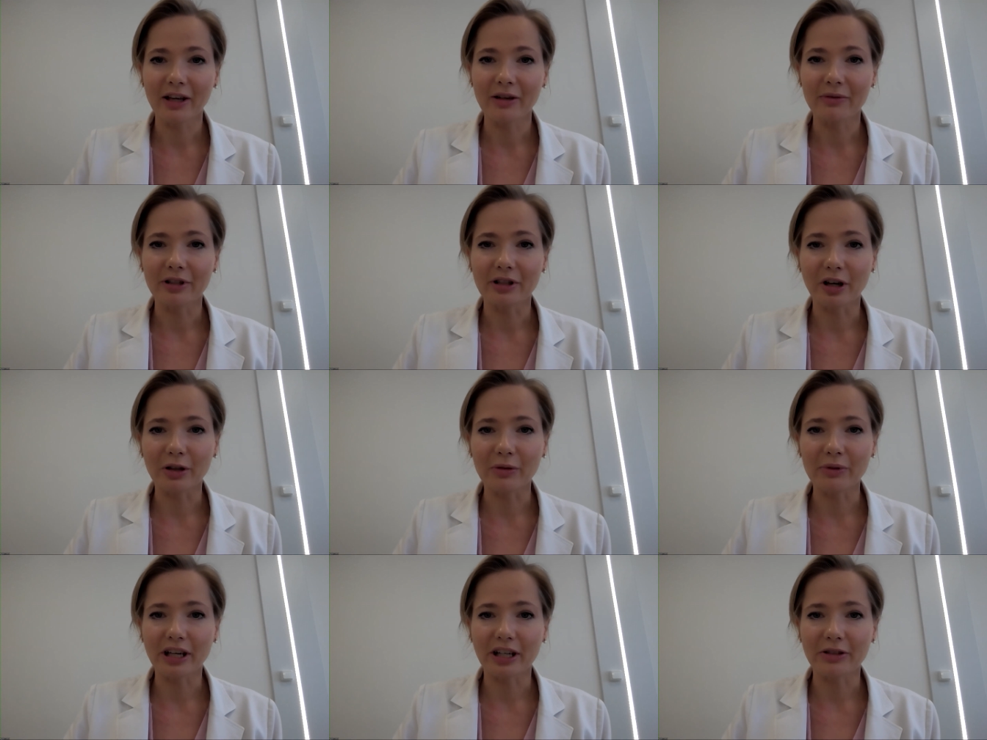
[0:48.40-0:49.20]

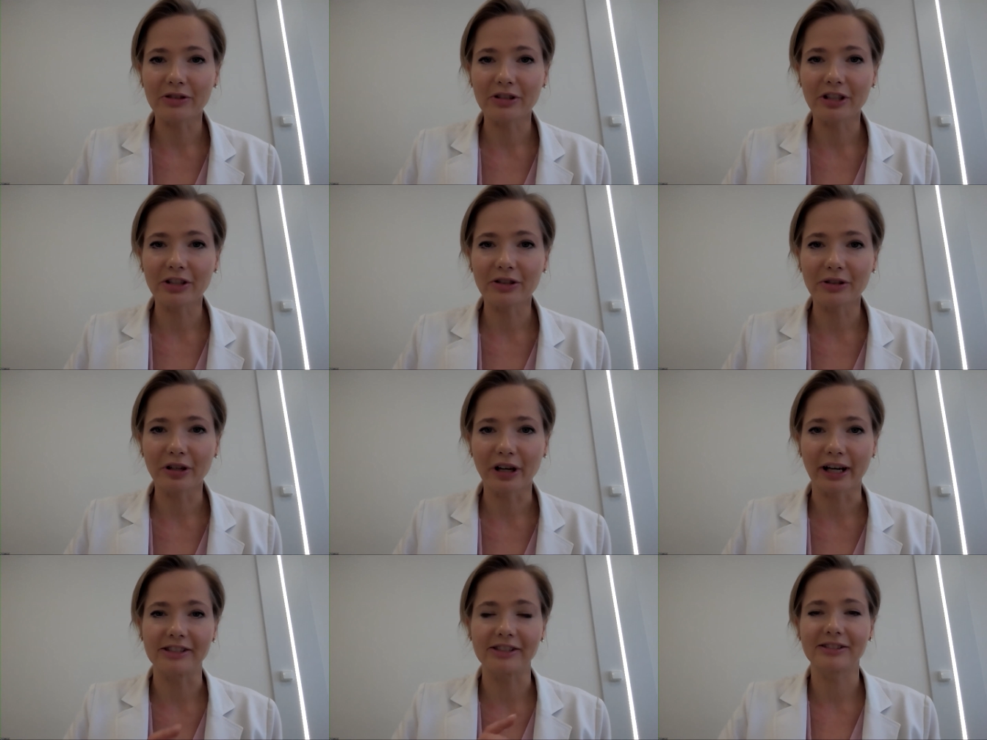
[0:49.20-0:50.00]
Nicole, we cannot hear
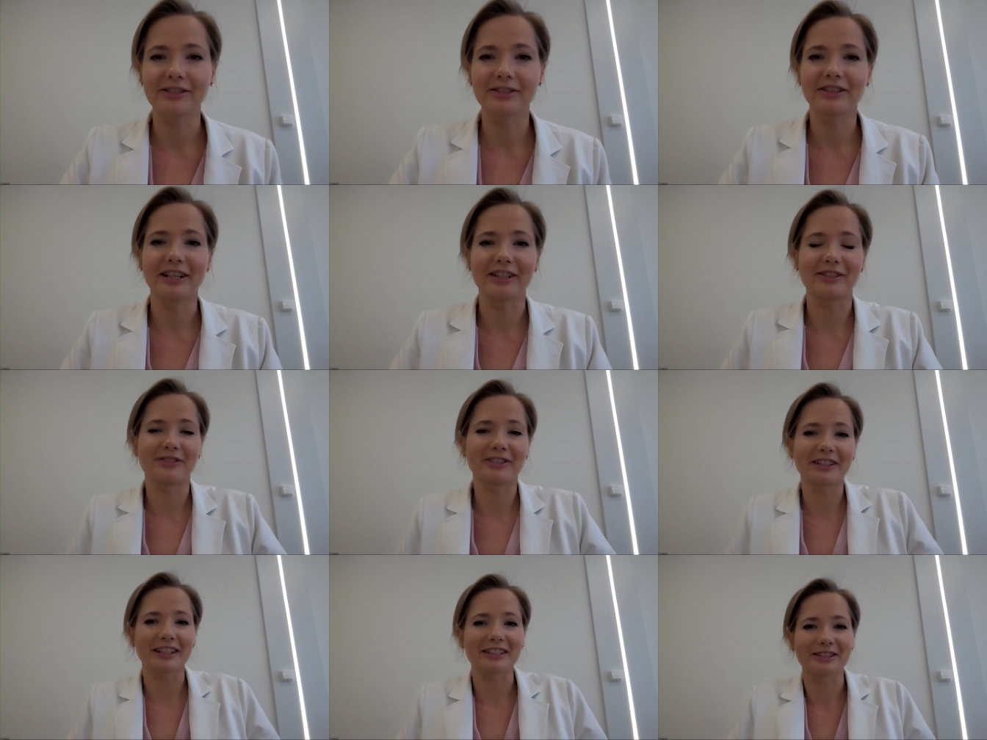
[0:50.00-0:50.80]
you. Yes,
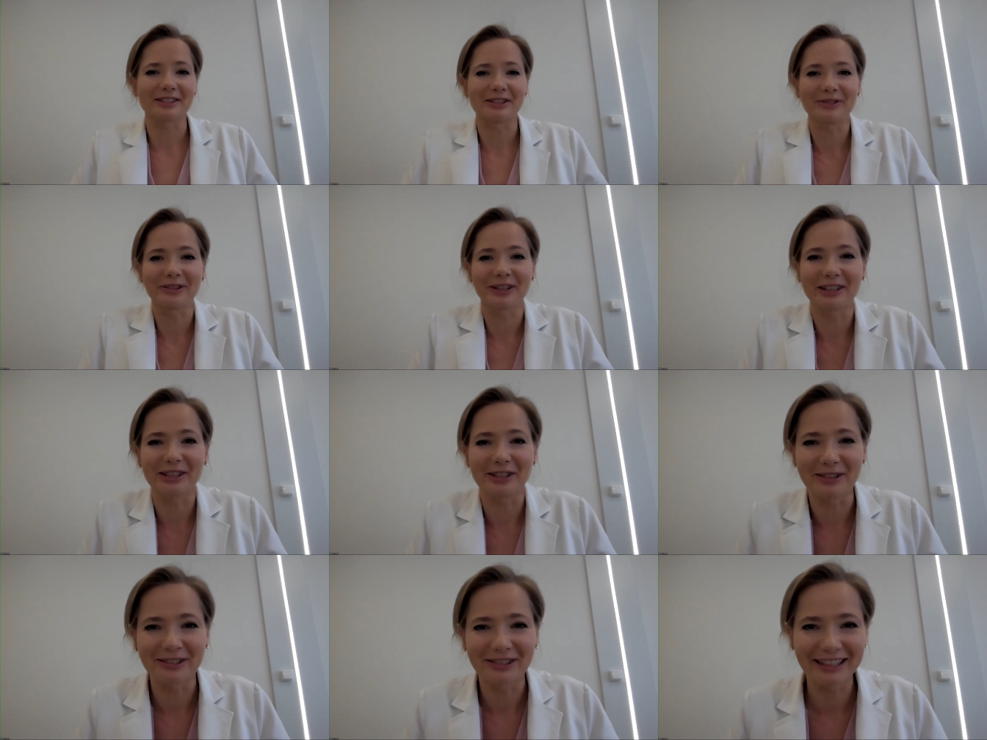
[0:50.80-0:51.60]
fantastic. Thank you.